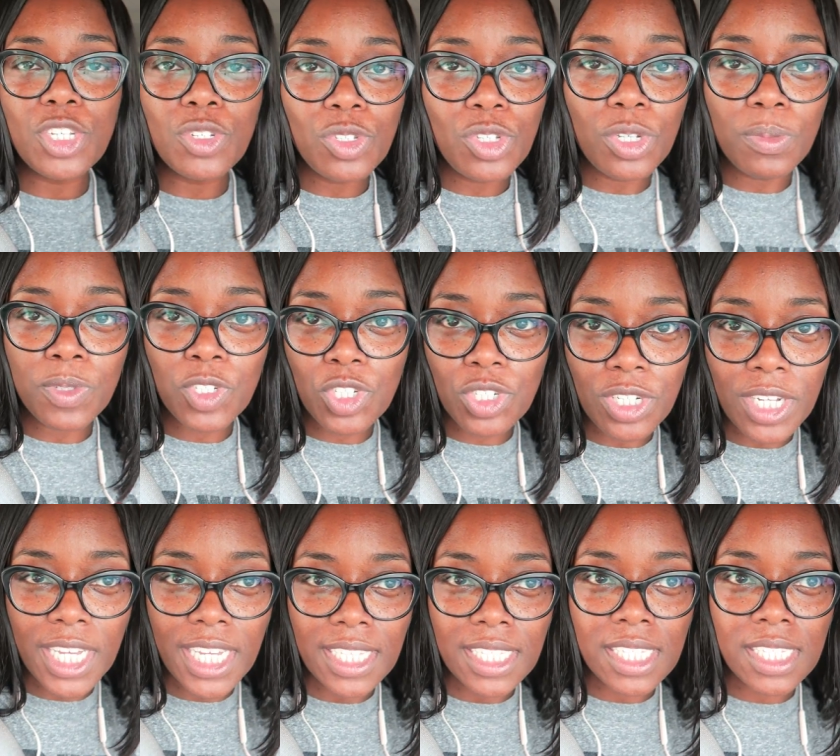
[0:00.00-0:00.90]
YouTube
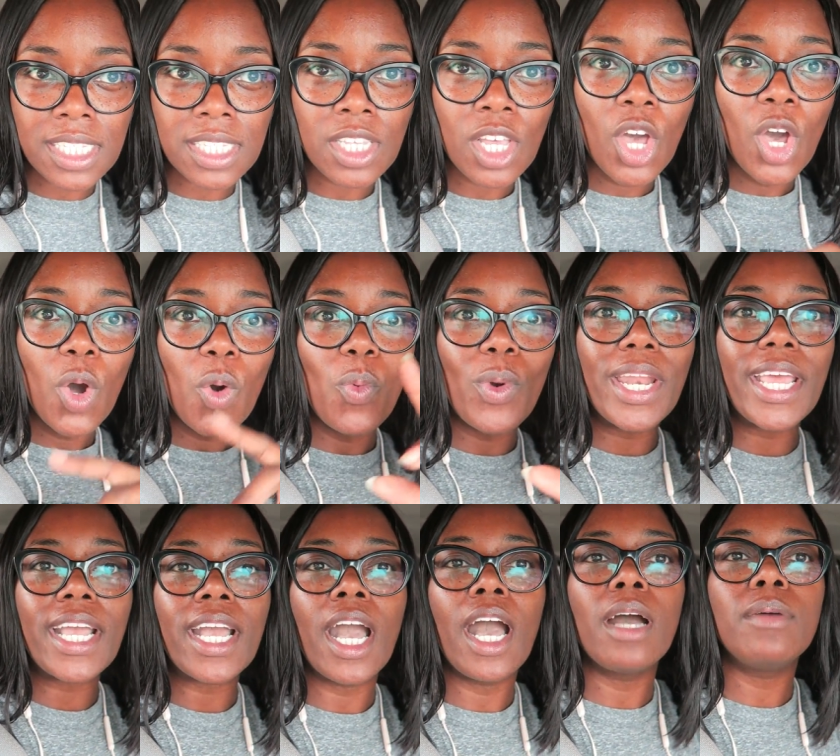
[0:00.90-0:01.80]
streets when
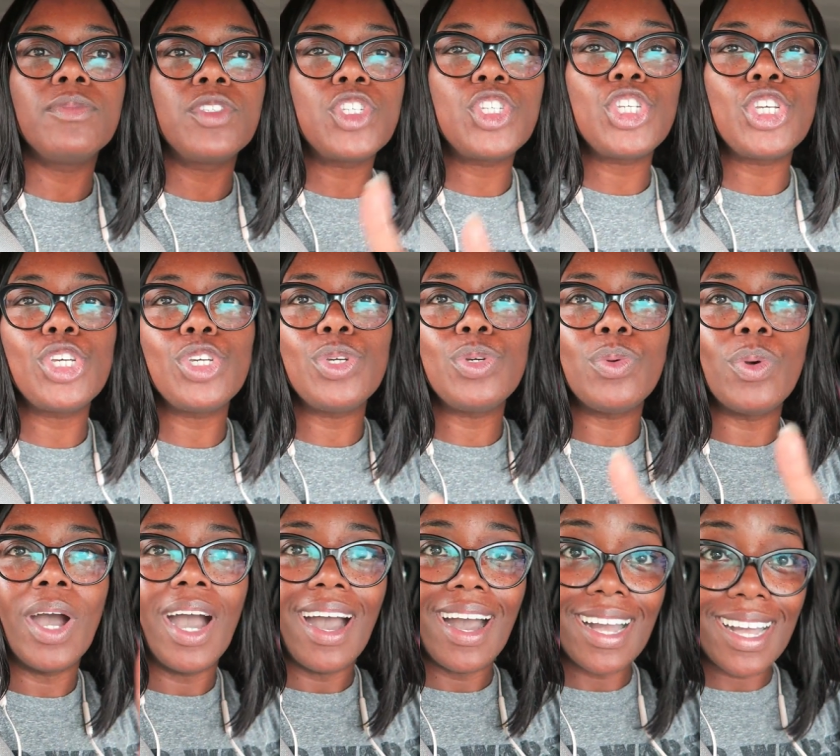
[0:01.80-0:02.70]
it comes
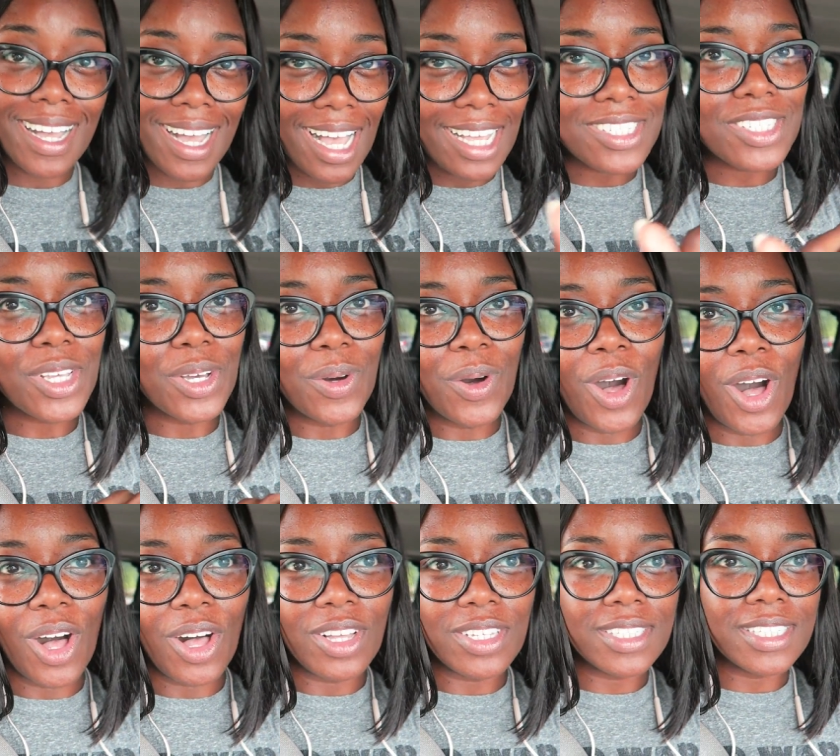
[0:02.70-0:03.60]
to Costco
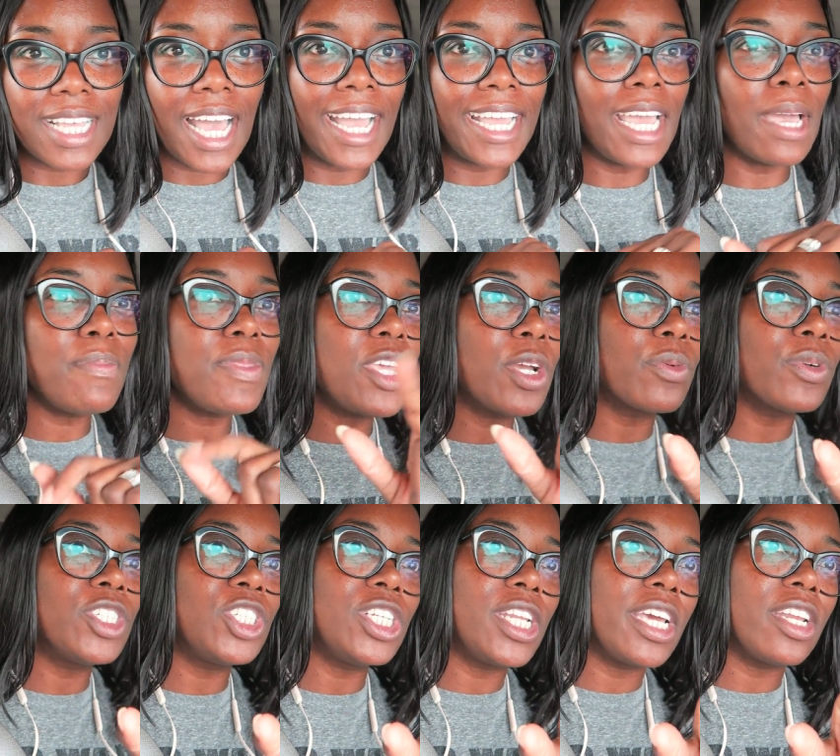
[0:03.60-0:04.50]
hauls. I am the
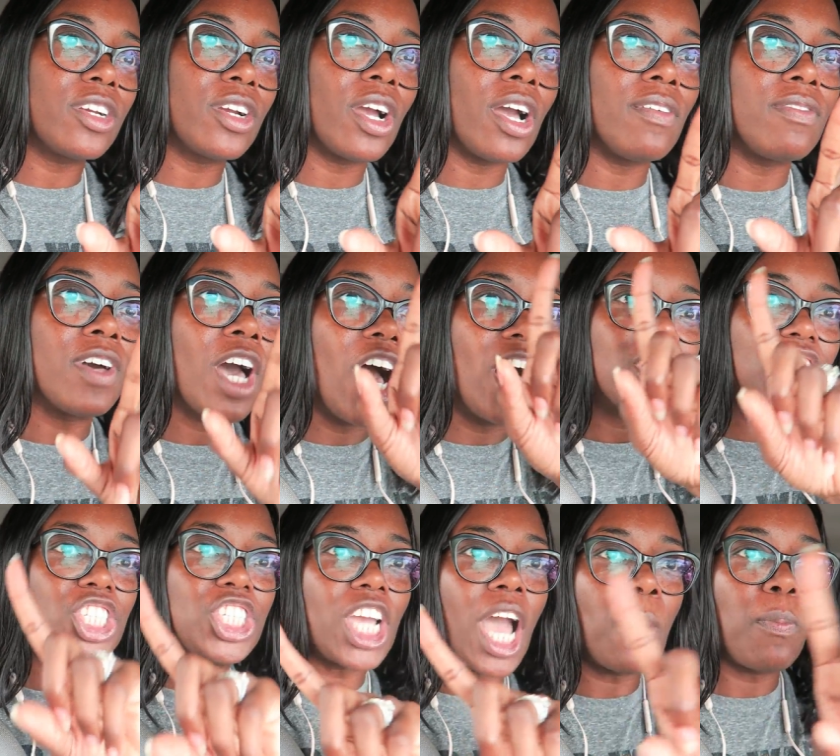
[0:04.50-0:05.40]
originator of
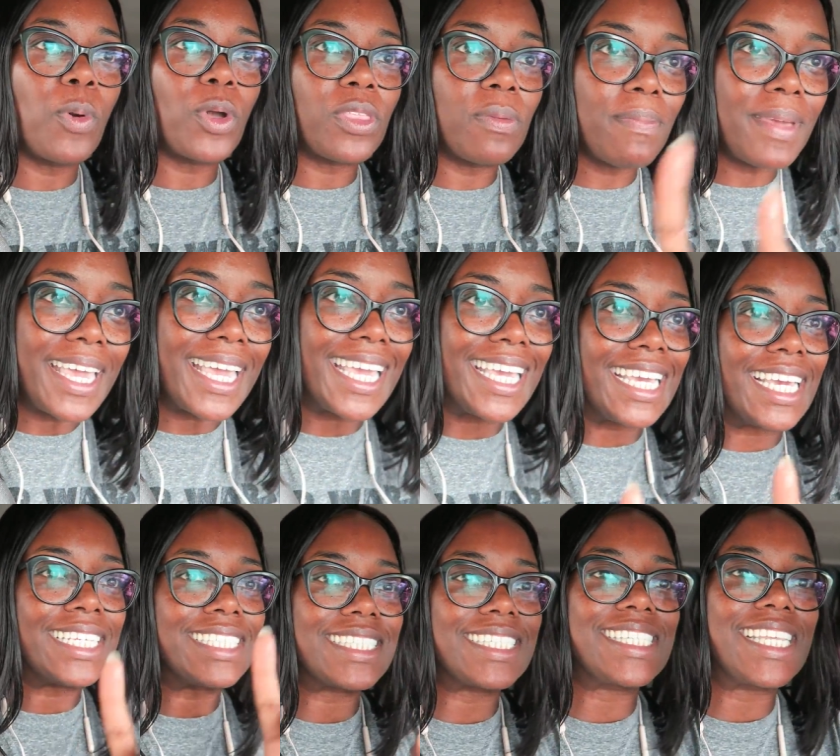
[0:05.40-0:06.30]
Shop With
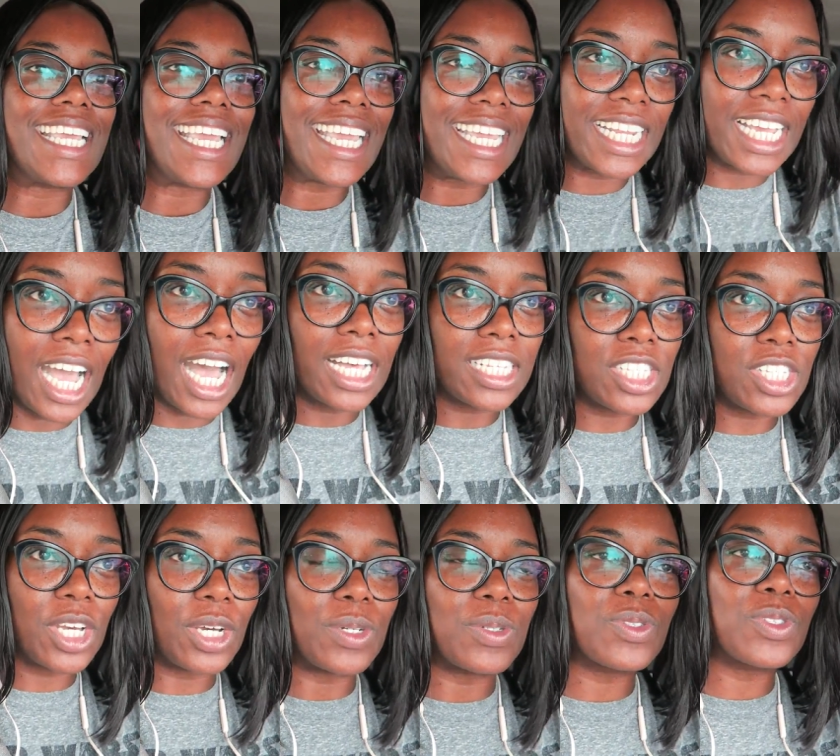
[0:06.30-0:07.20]
Me in
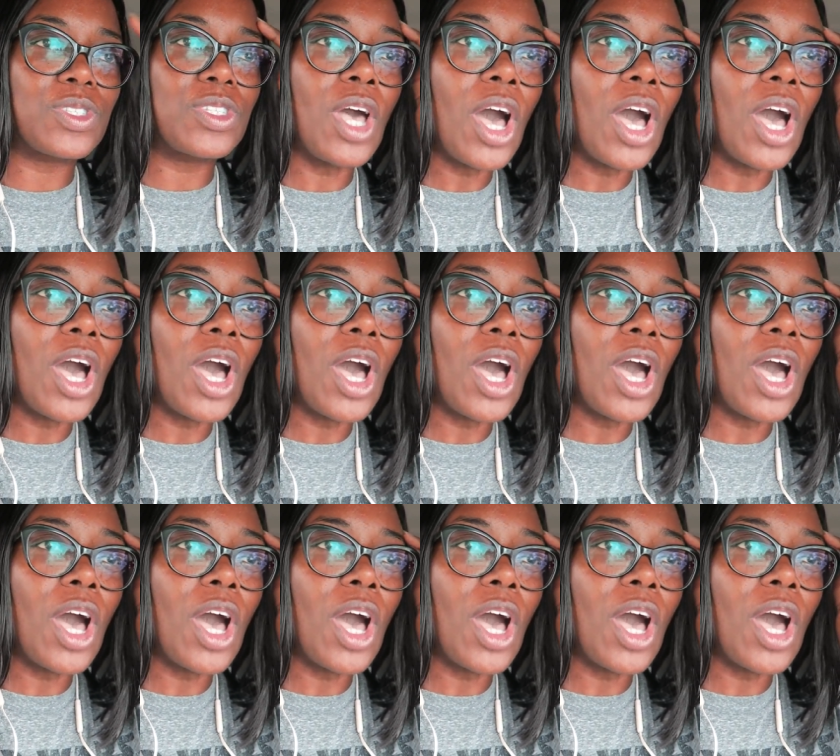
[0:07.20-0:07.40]
Costco.